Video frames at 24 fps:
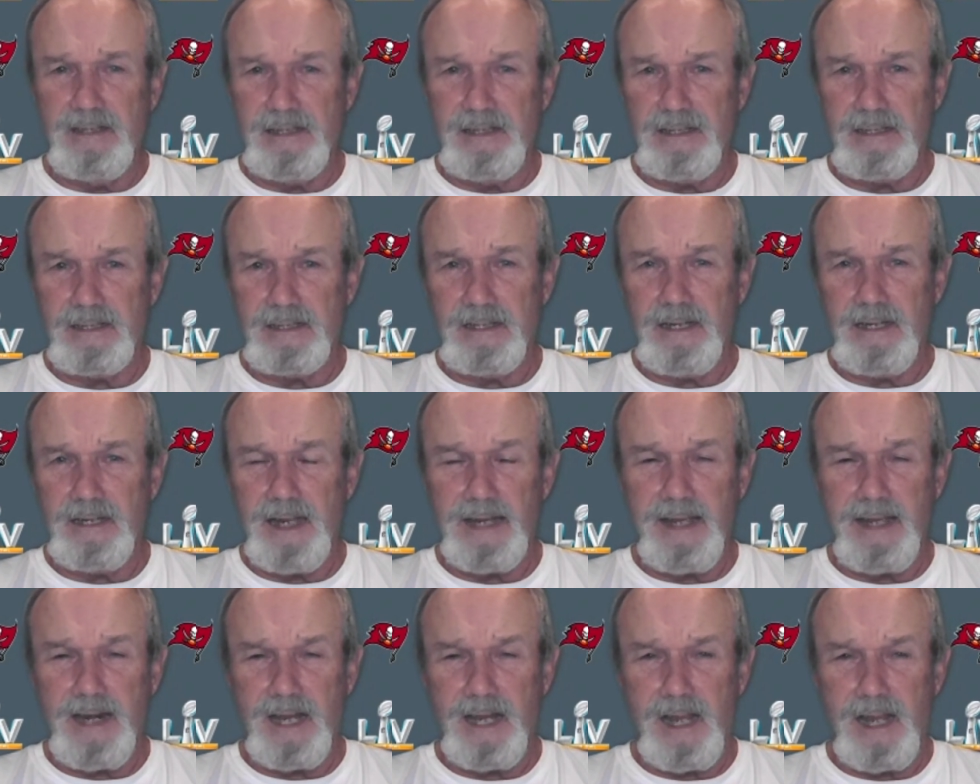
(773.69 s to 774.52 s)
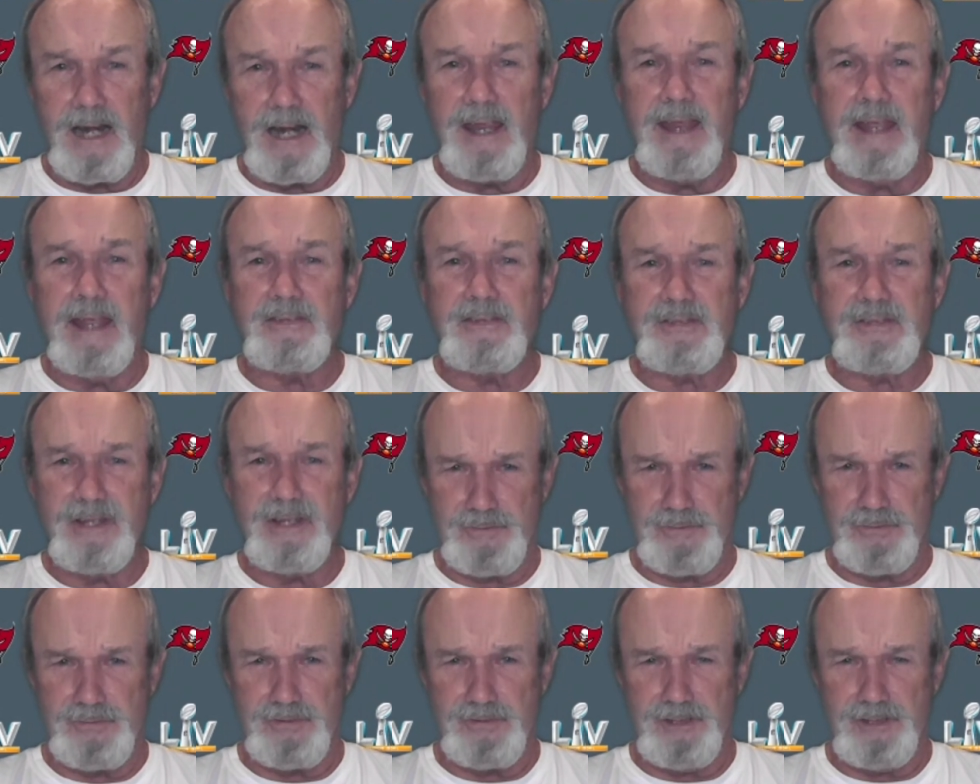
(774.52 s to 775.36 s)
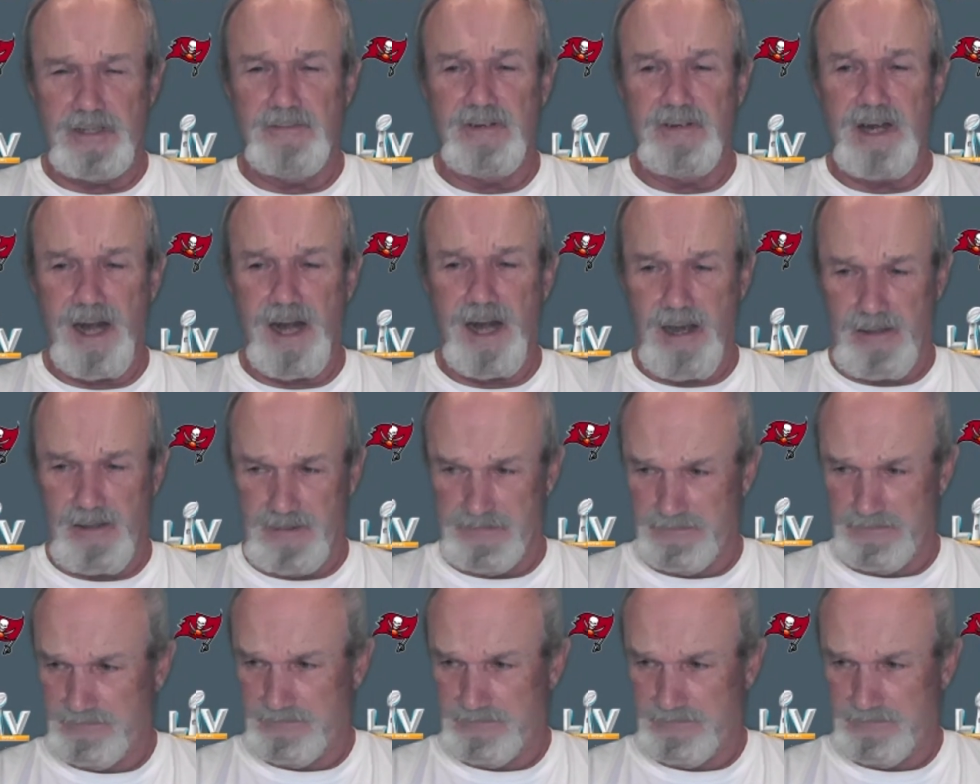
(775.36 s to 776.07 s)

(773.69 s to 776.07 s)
I got a lot of ancestors that live in Ireland.